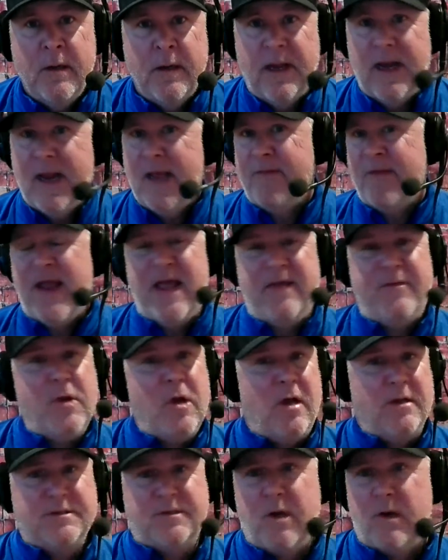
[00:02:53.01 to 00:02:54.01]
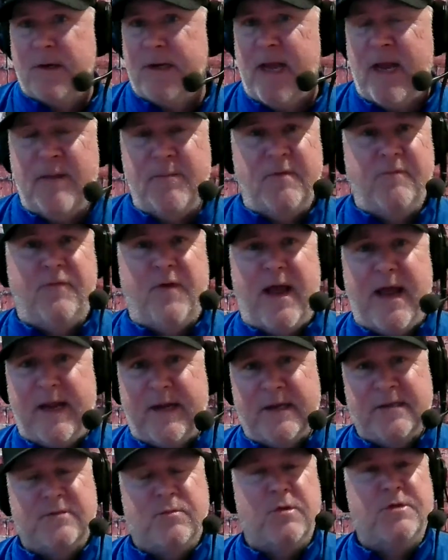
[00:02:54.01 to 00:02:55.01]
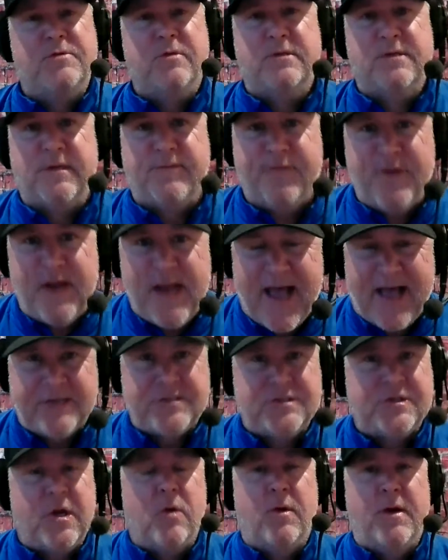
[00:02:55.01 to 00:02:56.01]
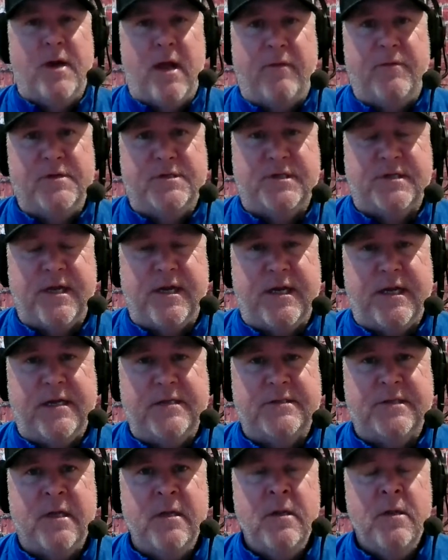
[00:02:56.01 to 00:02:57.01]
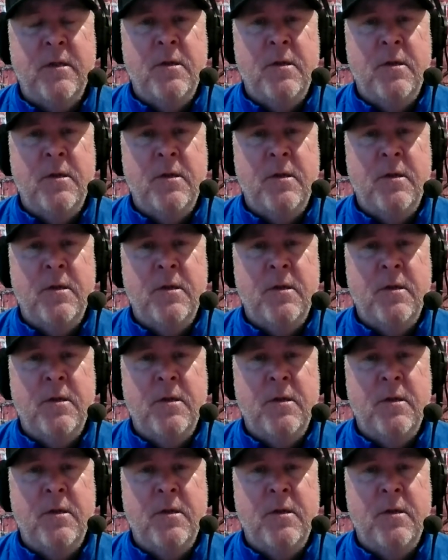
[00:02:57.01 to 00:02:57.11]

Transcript: And they had the All-Star game in Vegas, which was a fiasco in other cities.